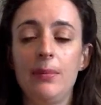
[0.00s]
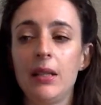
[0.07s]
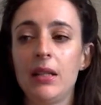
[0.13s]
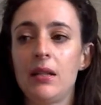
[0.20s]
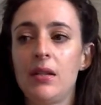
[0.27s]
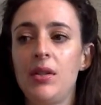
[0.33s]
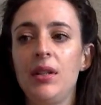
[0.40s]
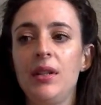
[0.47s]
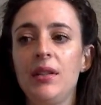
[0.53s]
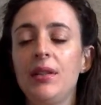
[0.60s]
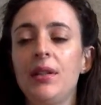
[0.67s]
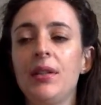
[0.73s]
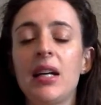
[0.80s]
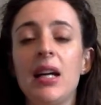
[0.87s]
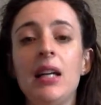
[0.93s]
because
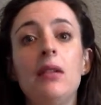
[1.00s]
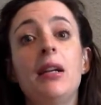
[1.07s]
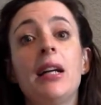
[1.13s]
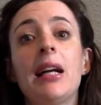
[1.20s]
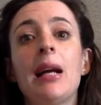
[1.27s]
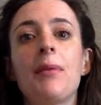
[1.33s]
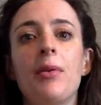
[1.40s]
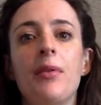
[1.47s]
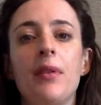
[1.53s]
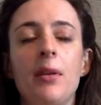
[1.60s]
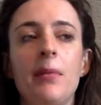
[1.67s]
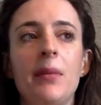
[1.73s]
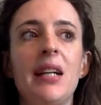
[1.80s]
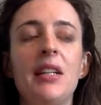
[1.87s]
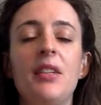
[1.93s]
you kind of like came through an
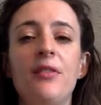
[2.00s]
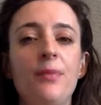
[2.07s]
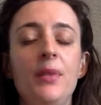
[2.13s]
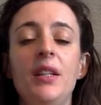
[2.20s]
open heart.